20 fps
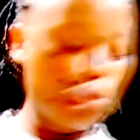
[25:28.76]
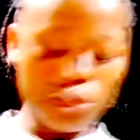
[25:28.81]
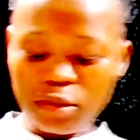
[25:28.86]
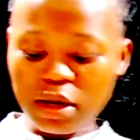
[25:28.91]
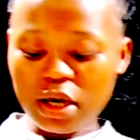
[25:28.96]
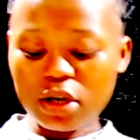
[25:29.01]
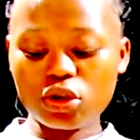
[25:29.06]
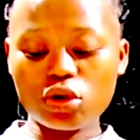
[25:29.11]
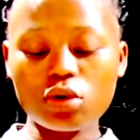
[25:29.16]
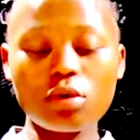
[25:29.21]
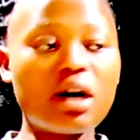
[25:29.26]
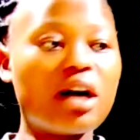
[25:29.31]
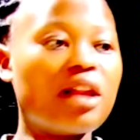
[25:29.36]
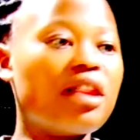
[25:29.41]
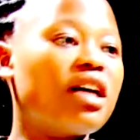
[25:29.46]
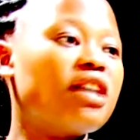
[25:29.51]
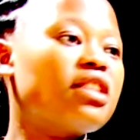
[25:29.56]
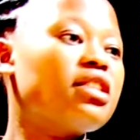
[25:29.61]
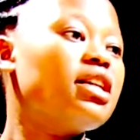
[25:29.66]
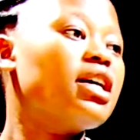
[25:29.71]
to make sure
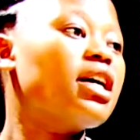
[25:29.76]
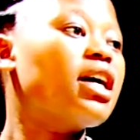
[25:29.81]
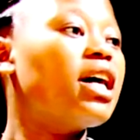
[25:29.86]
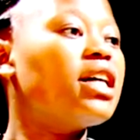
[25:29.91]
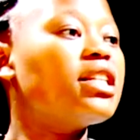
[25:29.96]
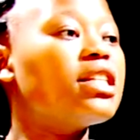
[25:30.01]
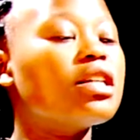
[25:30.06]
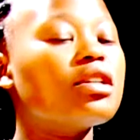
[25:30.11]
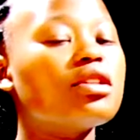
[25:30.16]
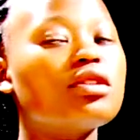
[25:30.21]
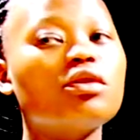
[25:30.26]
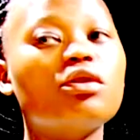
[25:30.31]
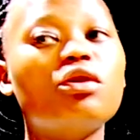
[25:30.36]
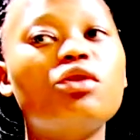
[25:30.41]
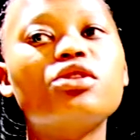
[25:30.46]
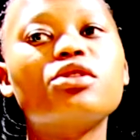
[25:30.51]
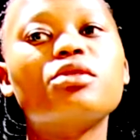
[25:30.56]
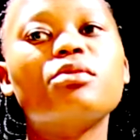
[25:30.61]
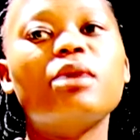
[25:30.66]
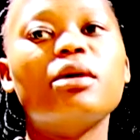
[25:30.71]
that the cutting
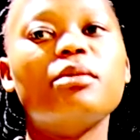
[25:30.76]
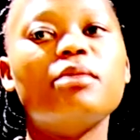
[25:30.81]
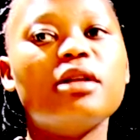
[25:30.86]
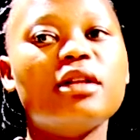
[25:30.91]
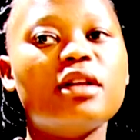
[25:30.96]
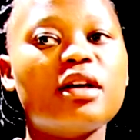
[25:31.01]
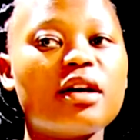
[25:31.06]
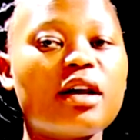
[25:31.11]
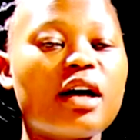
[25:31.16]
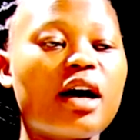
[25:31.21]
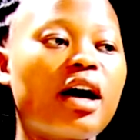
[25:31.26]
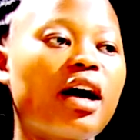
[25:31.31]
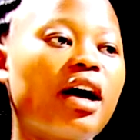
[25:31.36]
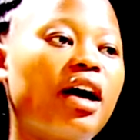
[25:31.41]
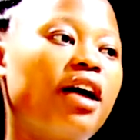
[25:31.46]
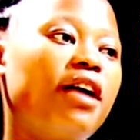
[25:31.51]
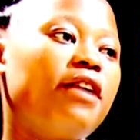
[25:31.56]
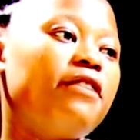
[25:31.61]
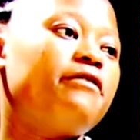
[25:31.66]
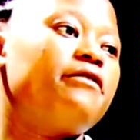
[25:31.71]
tools, maybe the
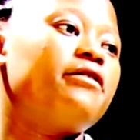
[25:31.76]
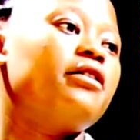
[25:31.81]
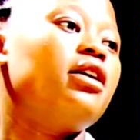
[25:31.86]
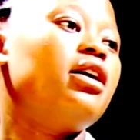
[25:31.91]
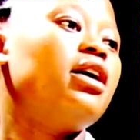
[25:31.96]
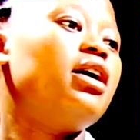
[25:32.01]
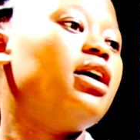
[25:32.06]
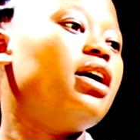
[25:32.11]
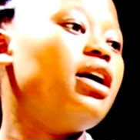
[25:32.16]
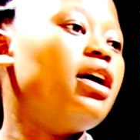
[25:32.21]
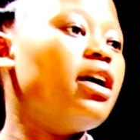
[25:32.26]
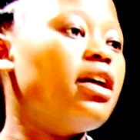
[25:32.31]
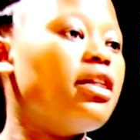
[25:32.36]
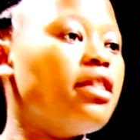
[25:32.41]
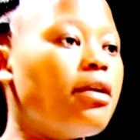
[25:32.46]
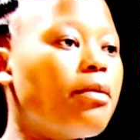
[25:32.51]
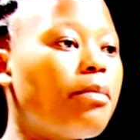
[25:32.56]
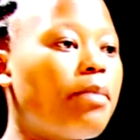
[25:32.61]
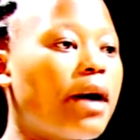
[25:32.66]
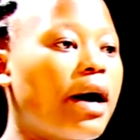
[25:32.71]
knife,
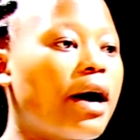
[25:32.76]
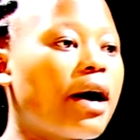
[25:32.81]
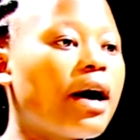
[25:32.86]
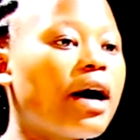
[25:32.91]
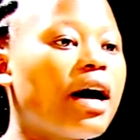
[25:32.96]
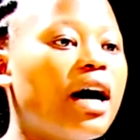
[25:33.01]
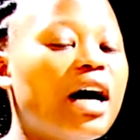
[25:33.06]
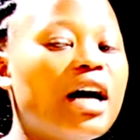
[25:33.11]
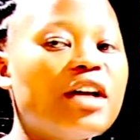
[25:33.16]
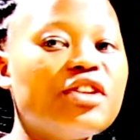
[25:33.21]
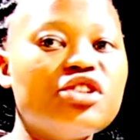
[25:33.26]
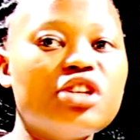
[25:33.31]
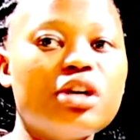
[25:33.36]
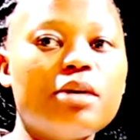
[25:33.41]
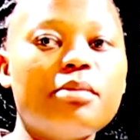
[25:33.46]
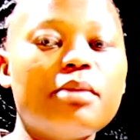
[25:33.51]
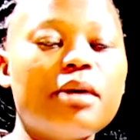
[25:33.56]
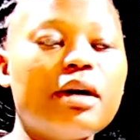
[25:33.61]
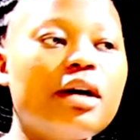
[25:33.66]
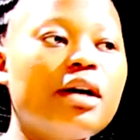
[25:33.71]
the panga,
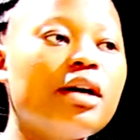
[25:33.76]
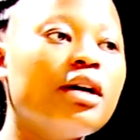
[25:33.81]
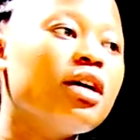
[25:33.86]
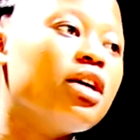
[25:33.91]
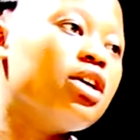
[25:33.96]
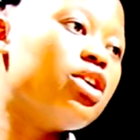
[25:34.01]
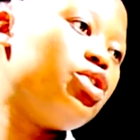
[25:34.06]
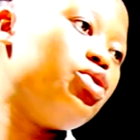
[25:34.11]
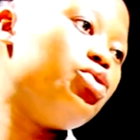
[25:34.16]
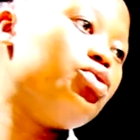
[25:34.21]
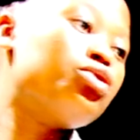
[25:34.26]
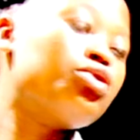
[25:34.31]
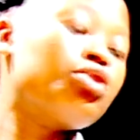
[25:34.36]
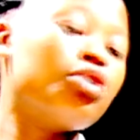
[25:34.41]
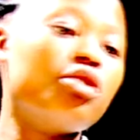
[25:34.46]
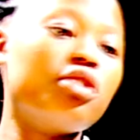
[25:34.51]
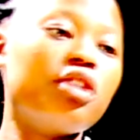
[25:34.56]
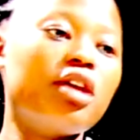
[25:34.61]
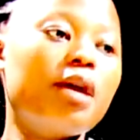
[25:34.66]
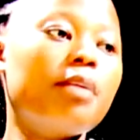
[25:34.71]
djembe, you
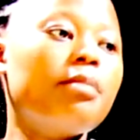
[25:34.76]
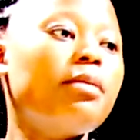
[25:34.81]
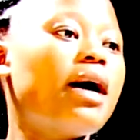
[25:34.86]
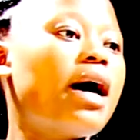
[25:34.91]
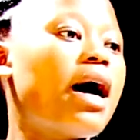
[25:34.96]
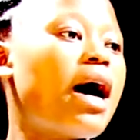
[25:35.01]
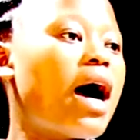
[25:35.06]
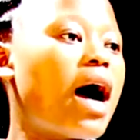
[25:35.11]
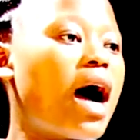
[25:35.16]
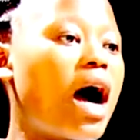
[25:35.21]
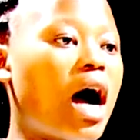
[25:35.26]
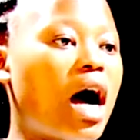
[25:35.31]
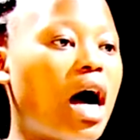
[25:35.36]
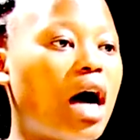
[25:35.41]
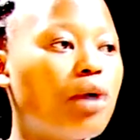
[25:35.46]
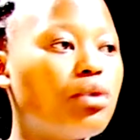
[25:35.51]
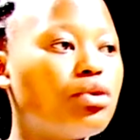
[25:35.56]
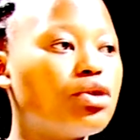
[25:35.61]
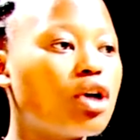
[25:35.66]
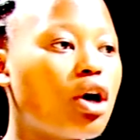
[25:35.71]
store them
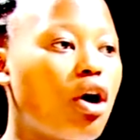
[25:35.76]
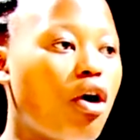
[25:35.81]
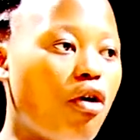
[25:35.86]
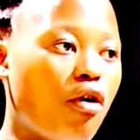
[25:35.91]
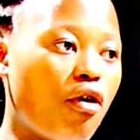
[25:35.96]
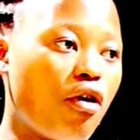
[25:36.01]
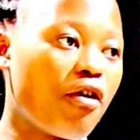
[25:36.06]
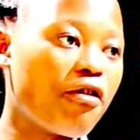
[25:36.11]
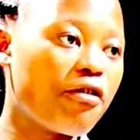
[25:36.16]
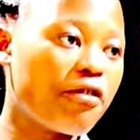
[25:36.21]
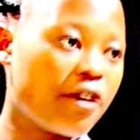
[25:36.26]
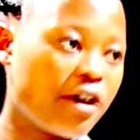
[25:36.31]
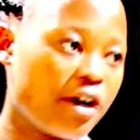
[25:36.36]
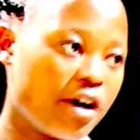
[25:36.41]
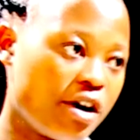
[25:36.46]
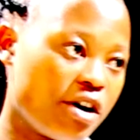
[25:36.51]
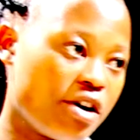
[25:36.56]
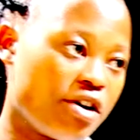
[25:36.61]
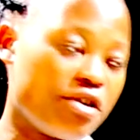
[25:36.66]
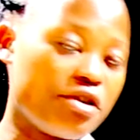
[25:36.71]
out of
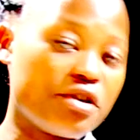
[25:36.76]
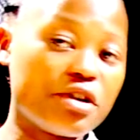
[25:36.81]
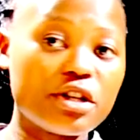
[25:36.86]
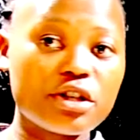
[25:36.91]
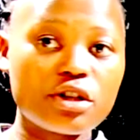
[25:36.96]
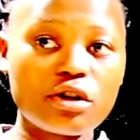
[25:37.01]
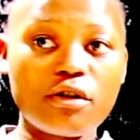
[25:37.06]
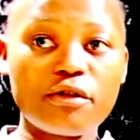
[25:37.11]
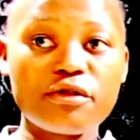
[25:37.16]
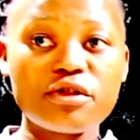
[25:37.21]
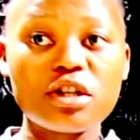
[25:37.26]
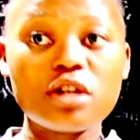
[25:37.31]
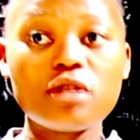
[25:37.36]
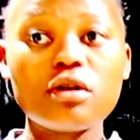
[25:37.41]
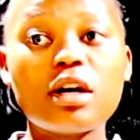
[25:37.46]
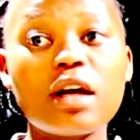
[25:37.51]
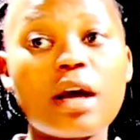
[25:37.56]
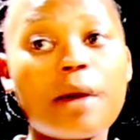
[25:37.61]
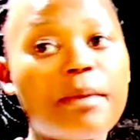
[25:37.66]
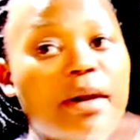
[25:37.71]
reach of
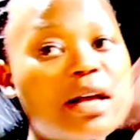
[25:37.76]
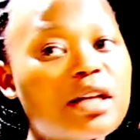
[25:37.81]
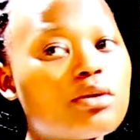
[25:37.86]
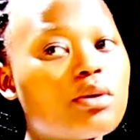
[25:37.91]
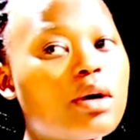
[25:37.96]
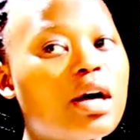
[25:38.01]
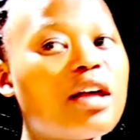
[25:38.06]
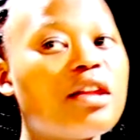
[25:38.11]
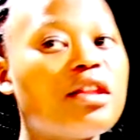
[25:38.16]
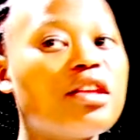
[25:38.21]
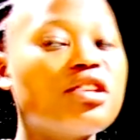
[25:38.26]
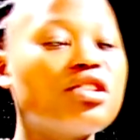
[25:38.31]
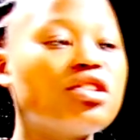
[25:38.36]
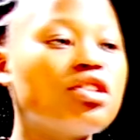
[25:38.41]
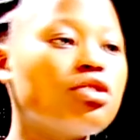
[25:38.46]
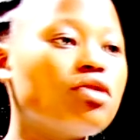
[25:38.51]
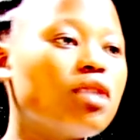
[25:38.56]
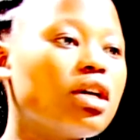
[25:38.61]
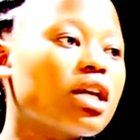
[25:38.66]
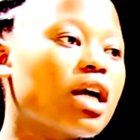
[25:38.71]
children, a place where these
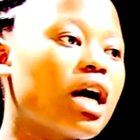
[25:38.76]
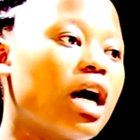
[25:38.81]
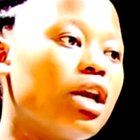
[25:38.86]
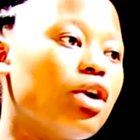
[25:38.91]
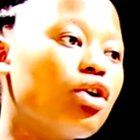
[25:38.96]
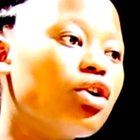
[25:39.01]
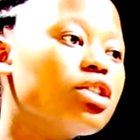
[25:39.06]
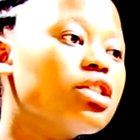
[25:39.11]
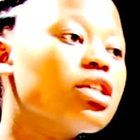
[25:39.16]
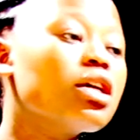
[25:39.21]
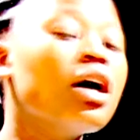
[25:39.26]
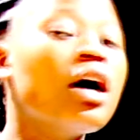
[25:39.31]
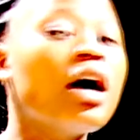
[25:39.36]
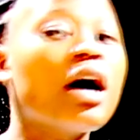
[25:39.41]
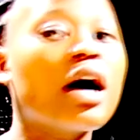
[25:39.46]
children cannot